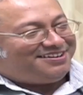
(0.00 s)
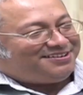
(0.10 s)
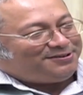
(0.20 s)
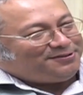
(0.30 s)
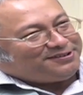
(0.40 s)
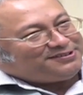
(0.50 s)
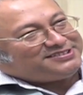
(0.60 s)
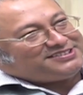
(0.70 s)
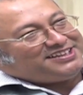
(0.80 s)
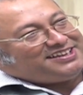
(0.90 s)
Do you want to
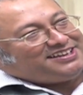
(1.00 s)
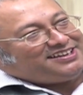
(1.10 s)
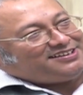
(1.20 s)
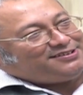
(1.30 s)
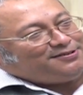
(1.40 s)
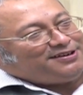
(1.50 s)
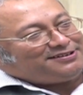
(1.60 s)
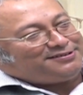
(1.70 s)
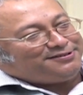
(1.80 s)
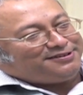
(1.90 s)
say, do you
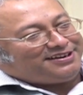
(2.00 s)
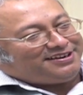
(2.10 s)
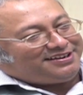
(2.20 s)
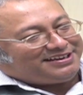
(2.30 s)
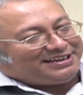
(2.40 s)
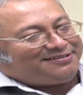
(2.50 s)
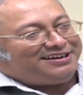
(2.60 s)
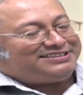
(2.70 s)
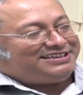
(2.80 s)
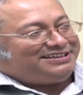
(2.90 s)
like to
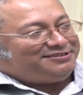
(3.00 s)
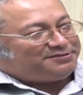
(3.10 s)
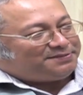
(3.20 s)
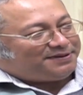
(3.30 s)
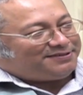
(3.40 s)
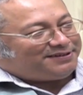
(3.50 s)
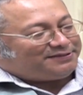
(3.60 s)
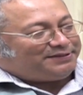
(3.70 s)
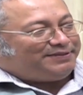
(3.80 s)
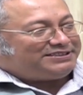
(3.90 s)
categorize any newspaper, one
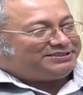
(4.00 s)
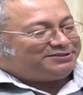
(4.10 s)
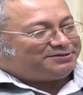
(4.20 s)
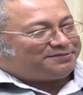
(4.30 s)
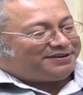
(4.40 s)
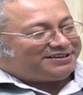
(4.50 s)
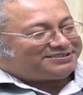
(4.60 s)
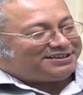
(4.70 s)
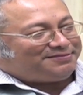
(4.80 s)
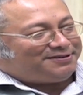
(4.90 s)
of the best newspaper in
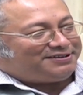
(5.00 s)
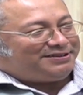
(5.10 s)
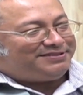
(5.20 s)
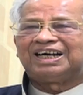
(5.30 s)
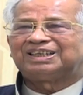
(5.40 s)
Assam or TV?